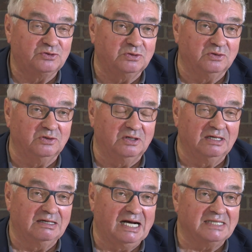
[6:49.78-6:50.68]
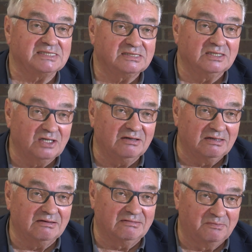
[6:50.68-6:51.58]
to, uh, us
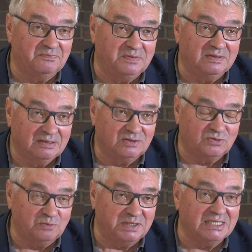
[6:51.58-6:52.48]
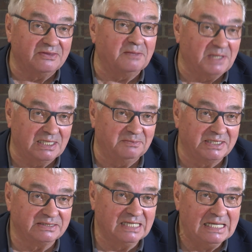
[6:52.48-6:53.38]
uh, be, to be in the
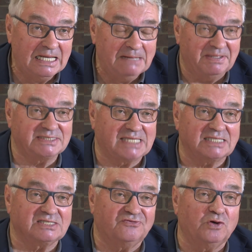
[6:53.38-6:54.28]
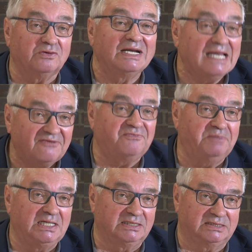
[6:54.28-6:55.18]
parliament. But that's for a left
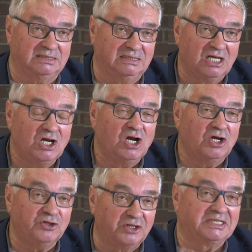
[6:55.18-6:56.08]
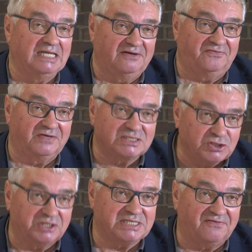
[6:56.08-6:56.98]
party not enough. It's
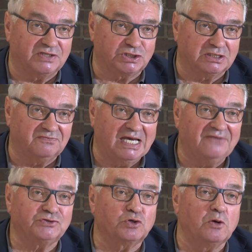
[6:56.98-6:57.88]
not sufficient. We have to